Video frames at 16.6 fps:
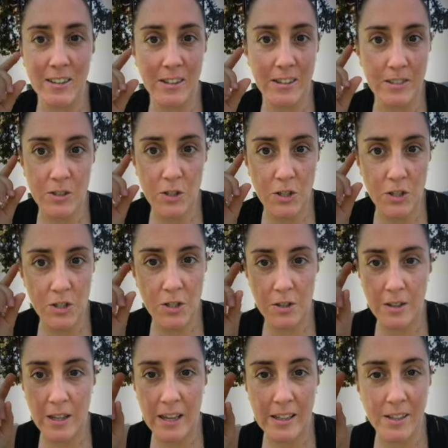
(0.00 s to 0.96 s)
And just
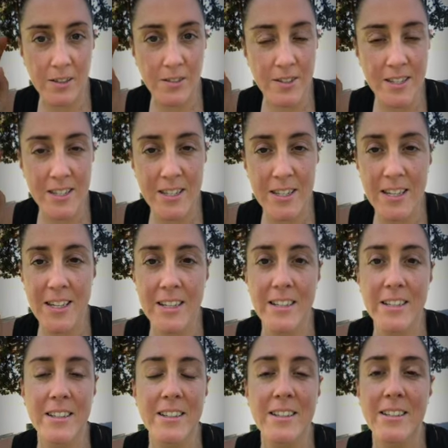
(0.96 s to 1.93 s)
that little
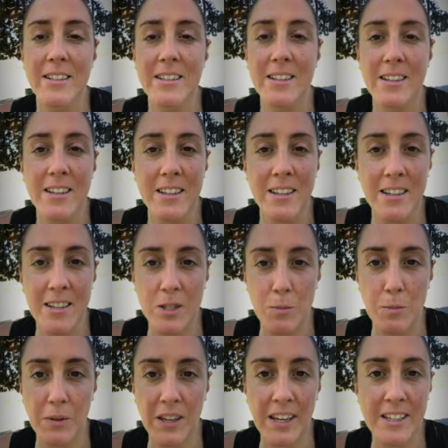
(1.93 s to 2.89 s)
seed is
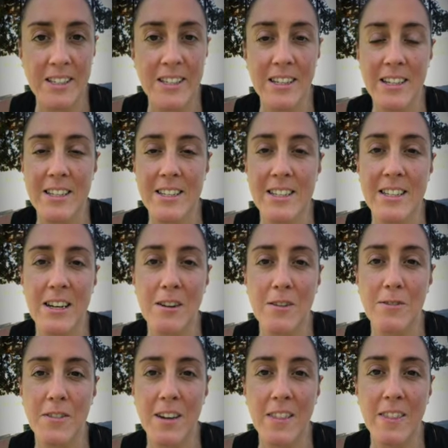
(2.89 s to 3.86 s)
planting
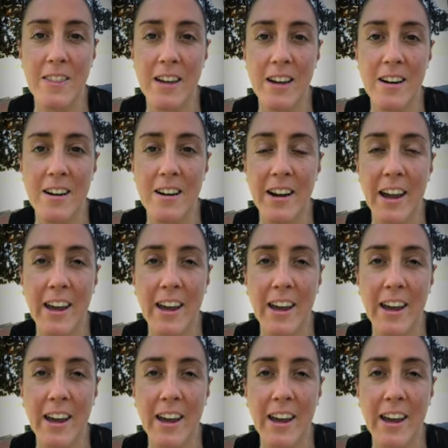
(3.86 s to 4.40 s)
itself in there.